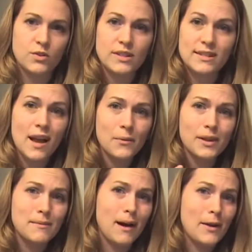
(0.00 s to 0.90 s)
So it's not
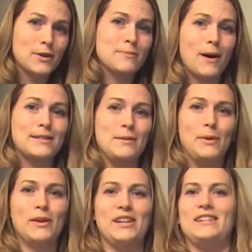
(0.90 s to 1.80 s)
really my
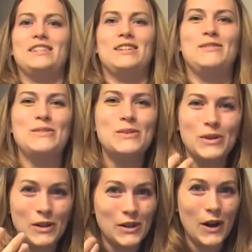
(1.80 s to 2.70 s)
responsibility to give you
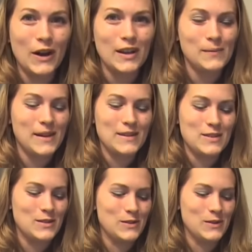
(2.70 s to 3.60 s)
a good argument
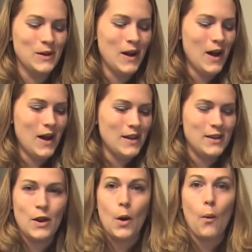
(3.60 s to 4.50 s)
to,
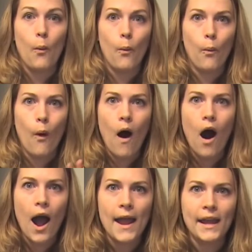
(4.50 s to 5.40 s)
you know,
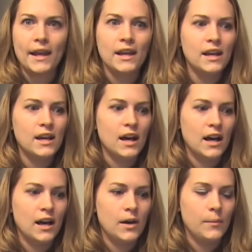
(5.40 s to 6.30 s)
why
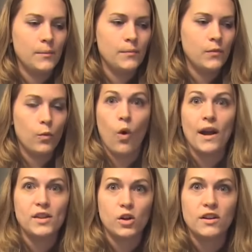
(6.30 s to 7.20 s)
um,
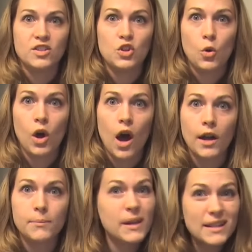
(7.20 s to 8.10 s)
why there is no
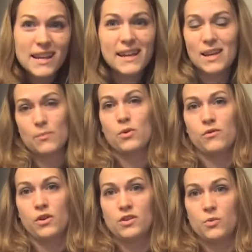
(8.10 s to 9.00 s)
God. Because I can't
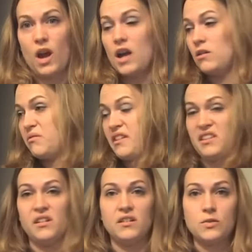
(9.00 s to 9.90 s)
prove there is one. I don't
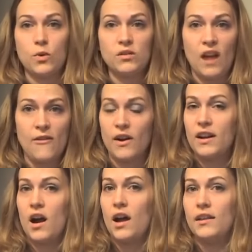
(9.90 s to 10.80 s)
think there is one. I
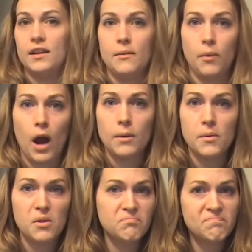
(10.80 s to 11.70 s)
find it highly
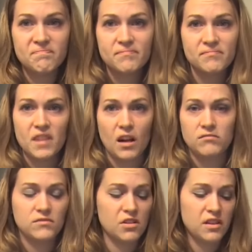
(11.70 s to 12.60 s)
improbable.
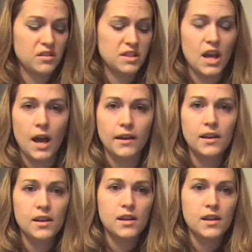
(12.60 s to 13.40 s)
No, don't think there's God.